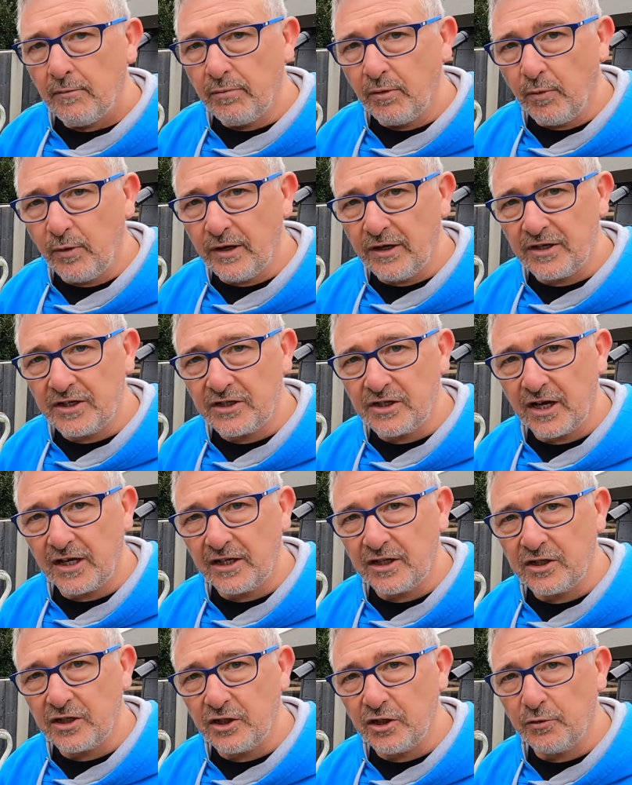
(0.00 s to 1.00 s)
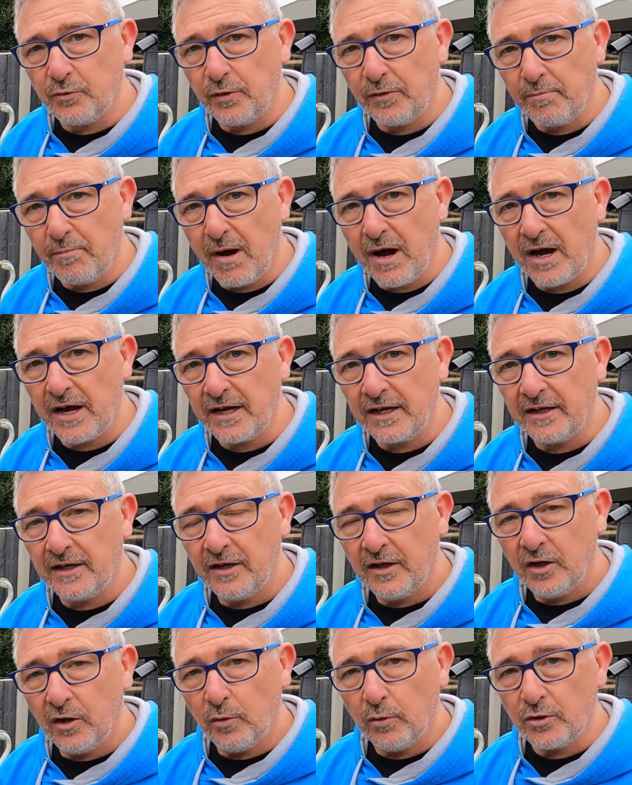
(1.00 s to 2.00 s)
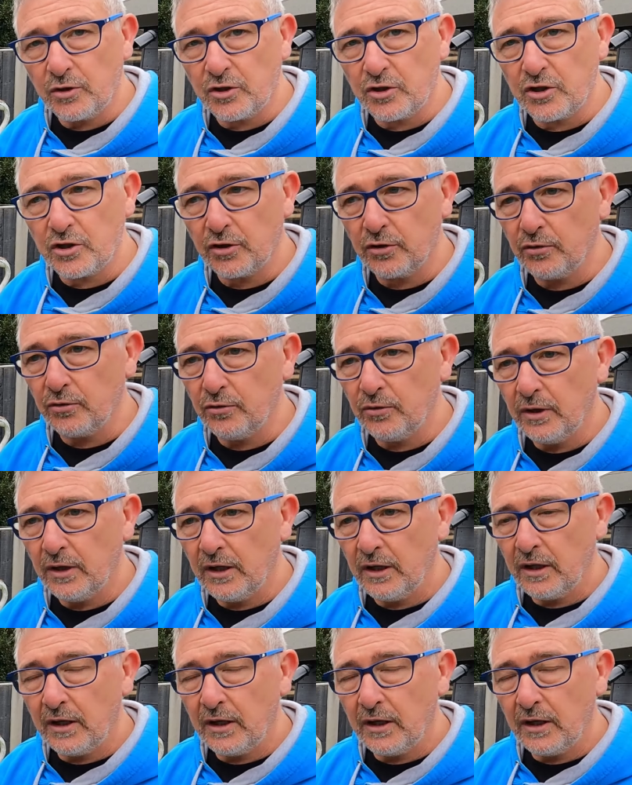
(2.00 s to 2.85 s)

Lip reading: But what I decided to do with mine was to